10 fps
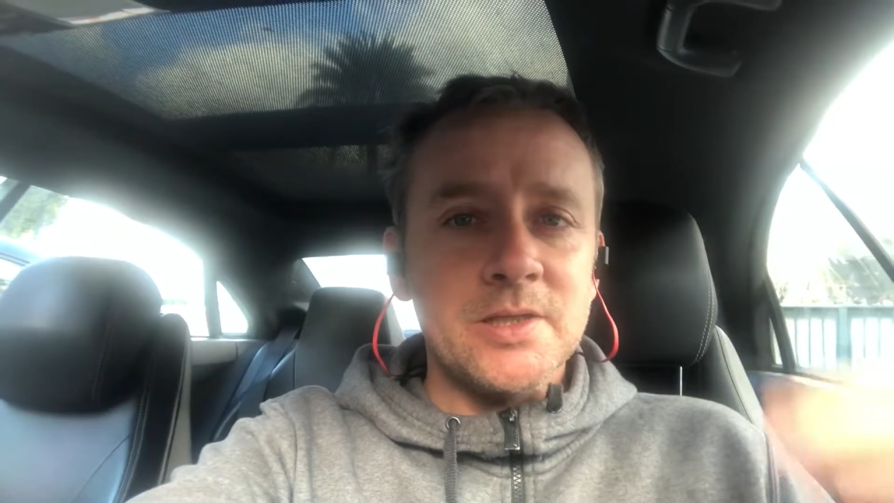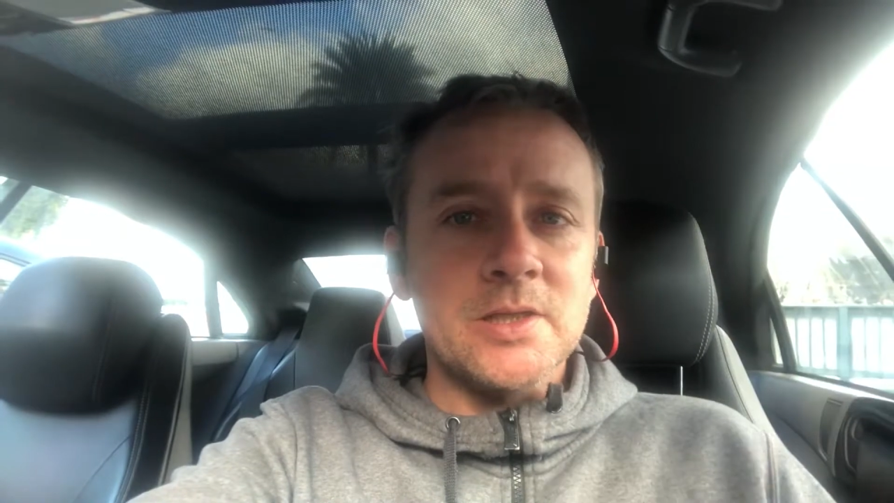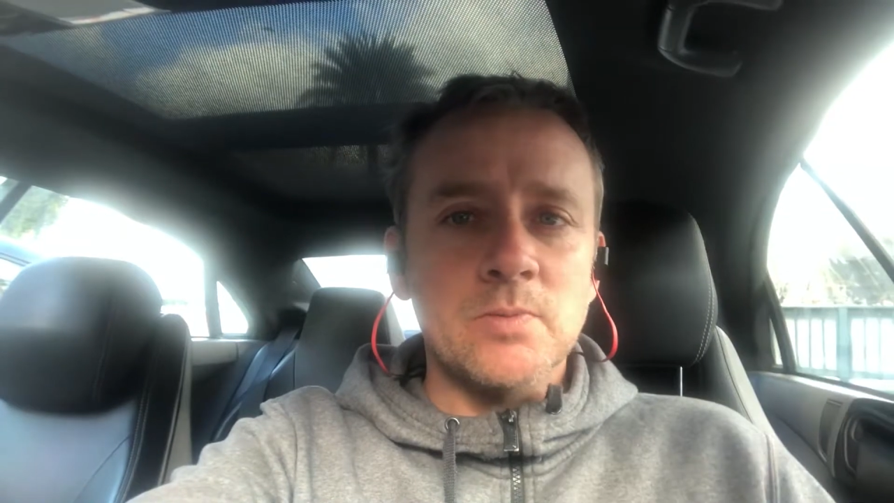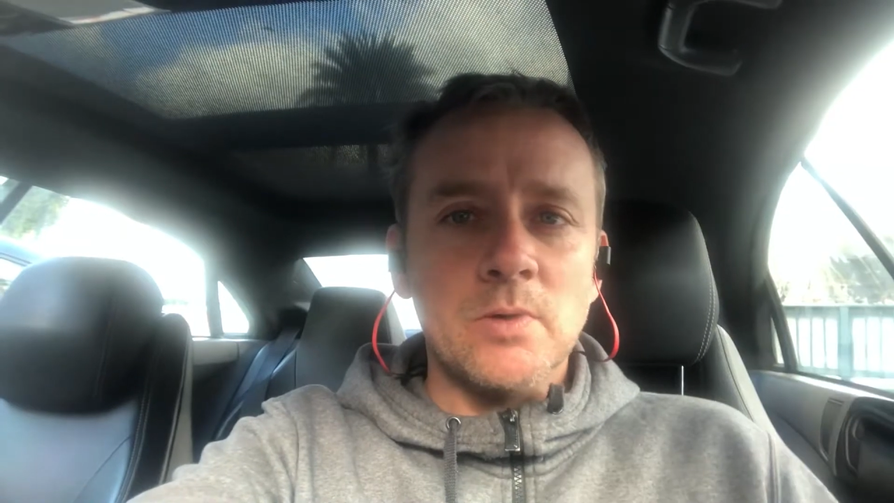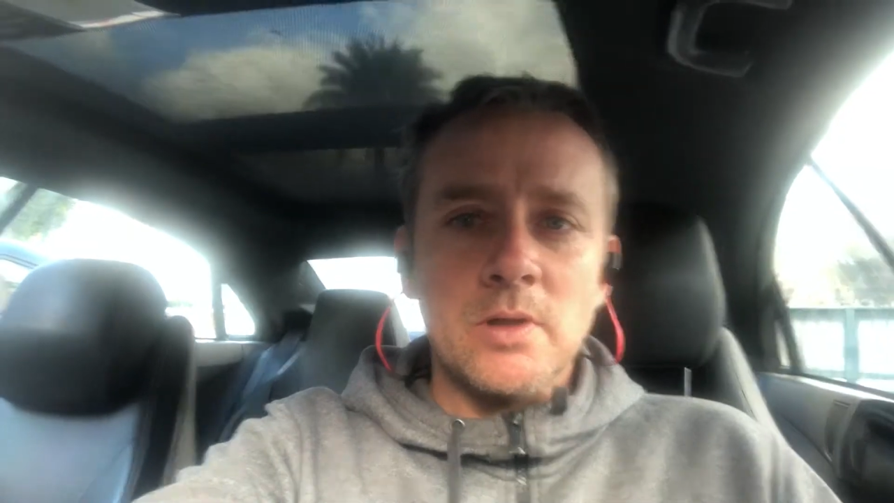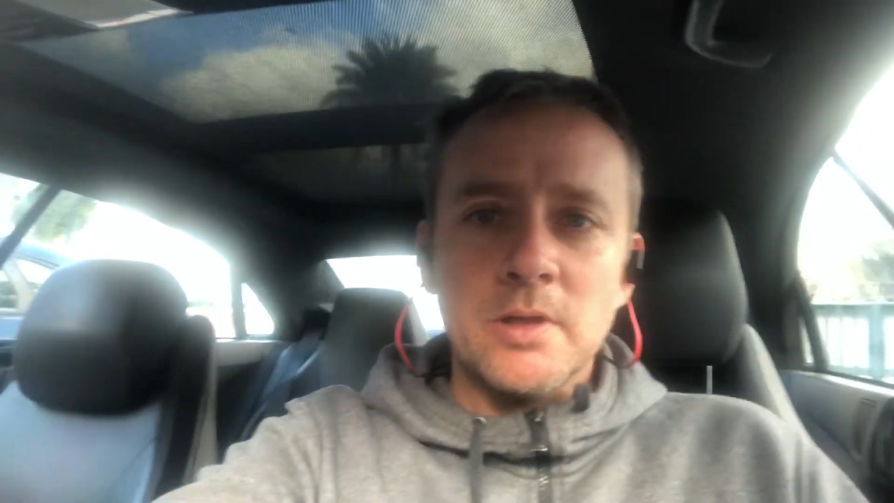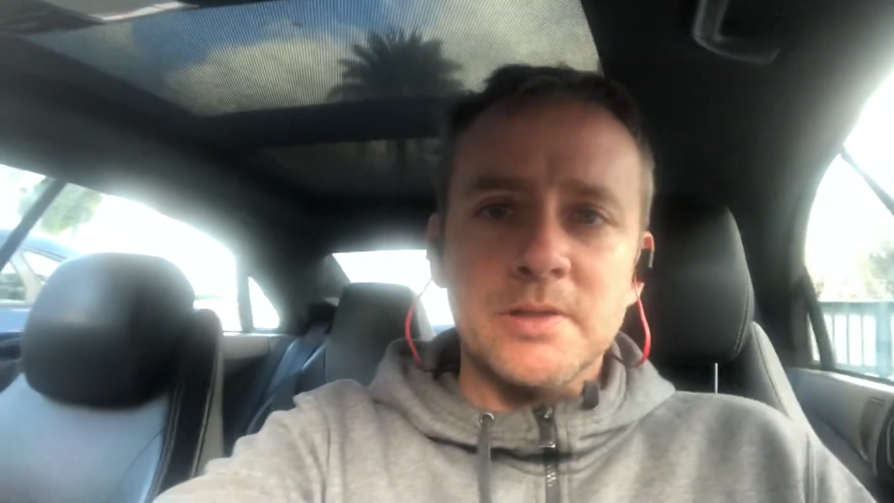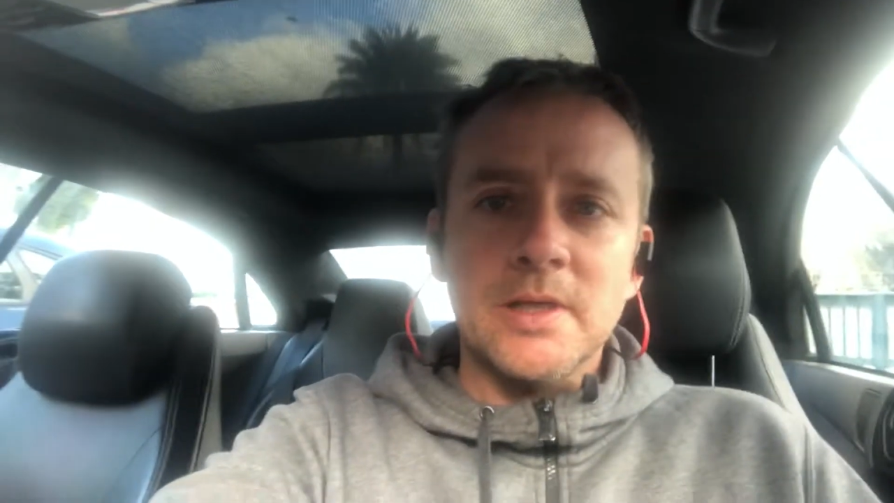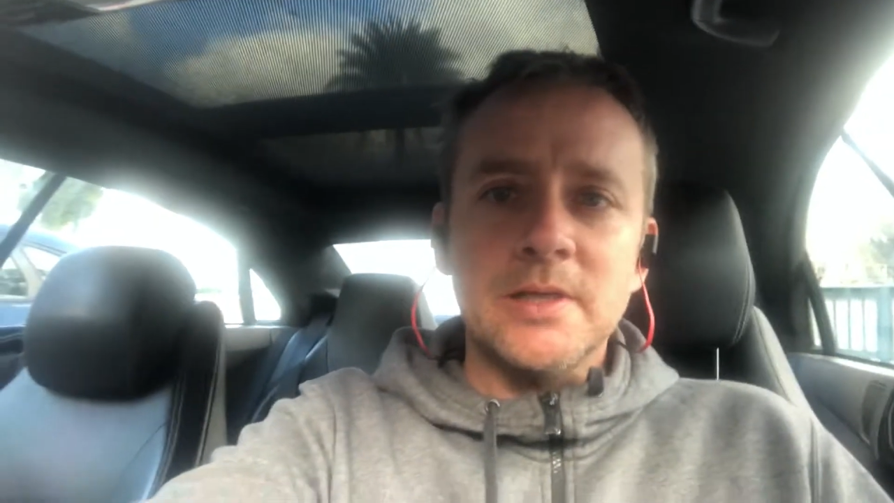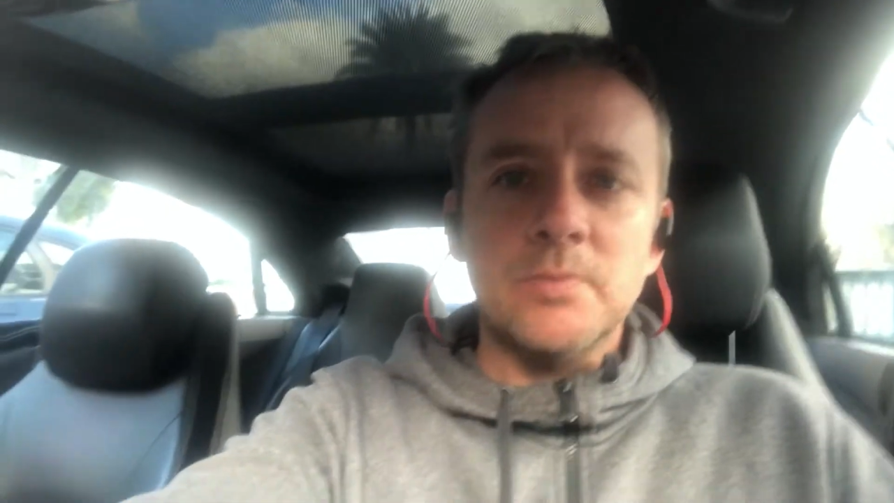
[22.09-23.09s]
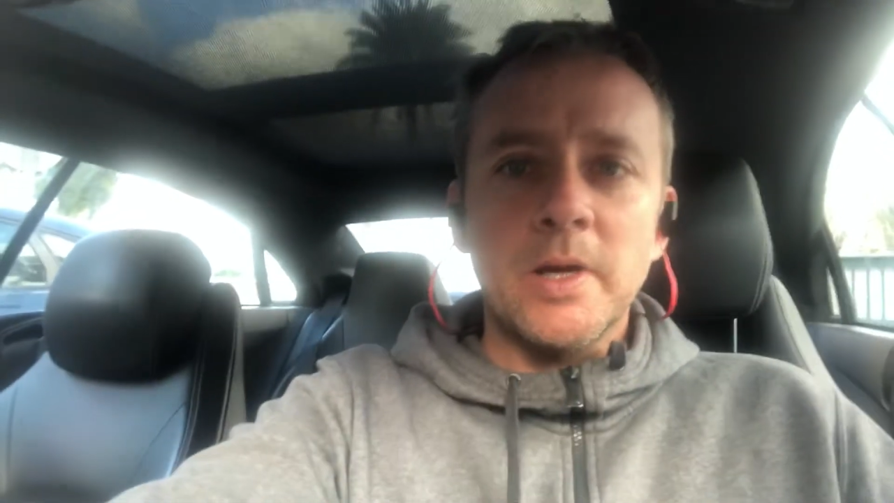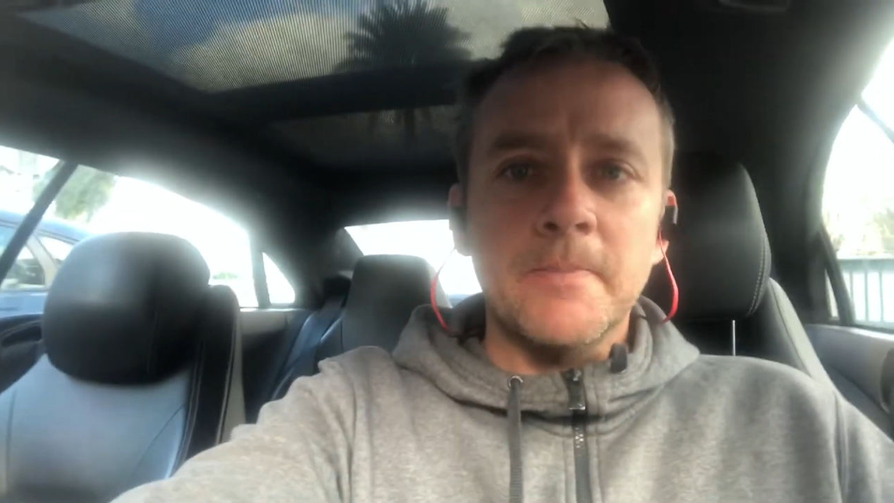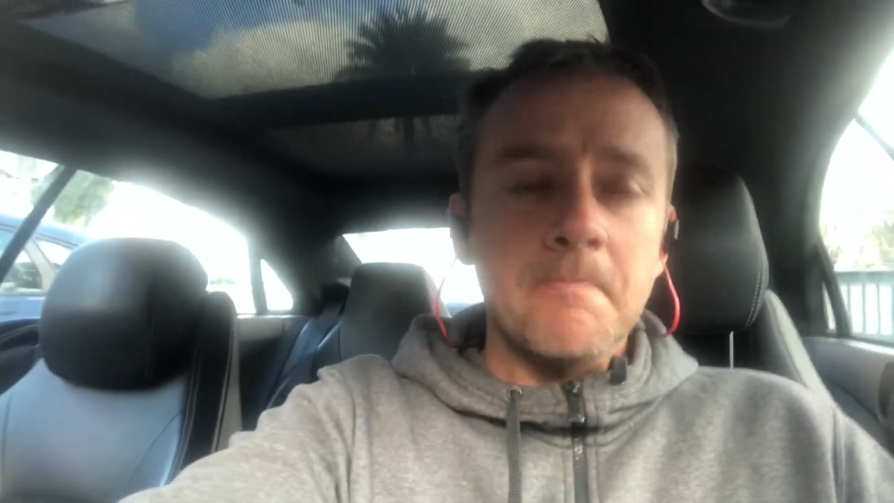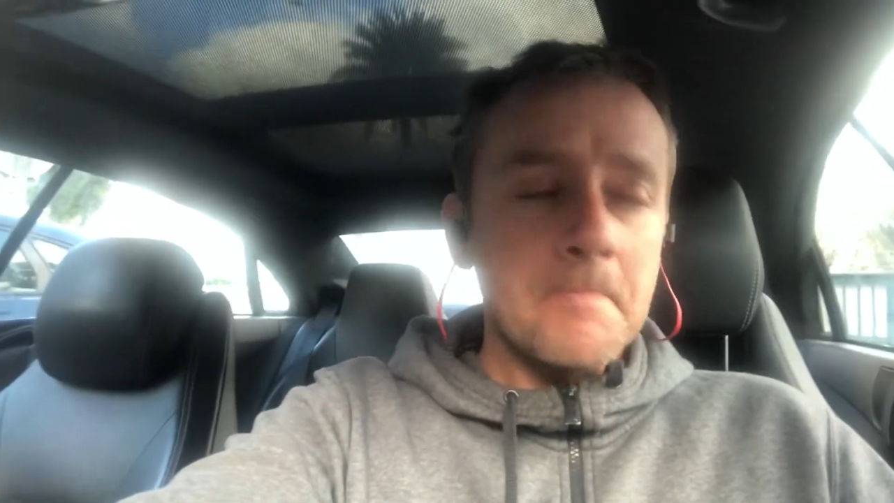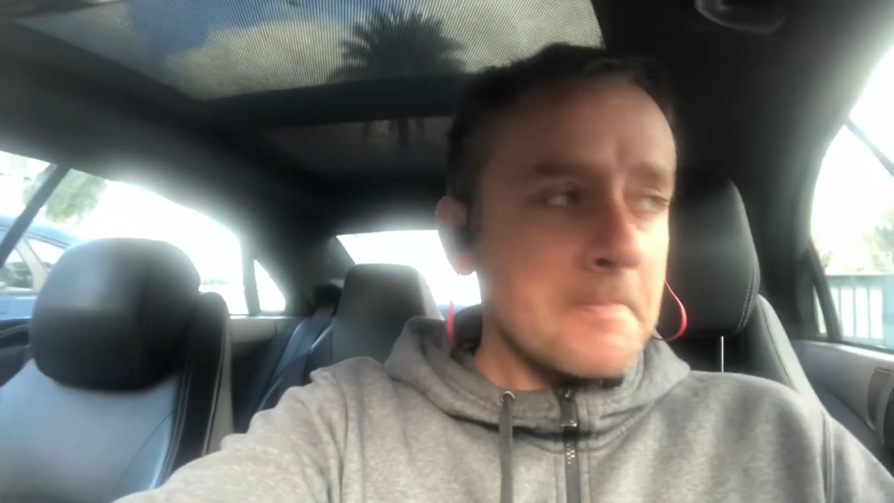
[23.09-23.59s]
is just one of those days
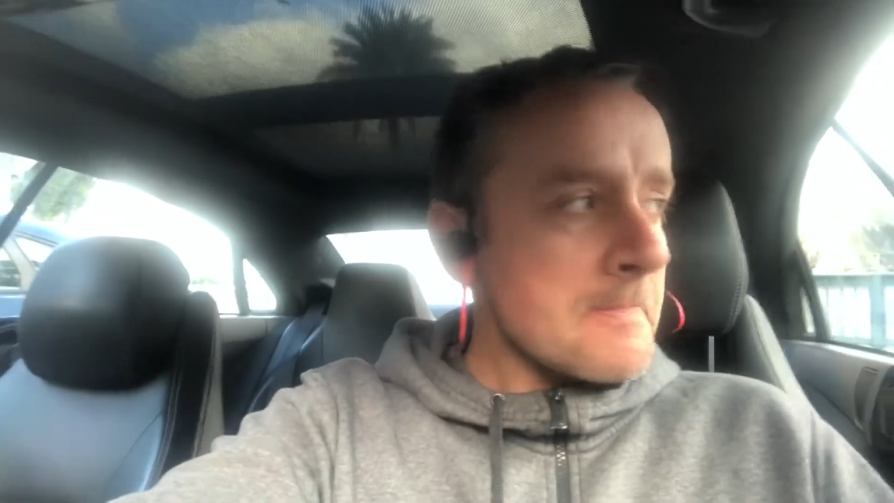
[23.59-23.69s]
when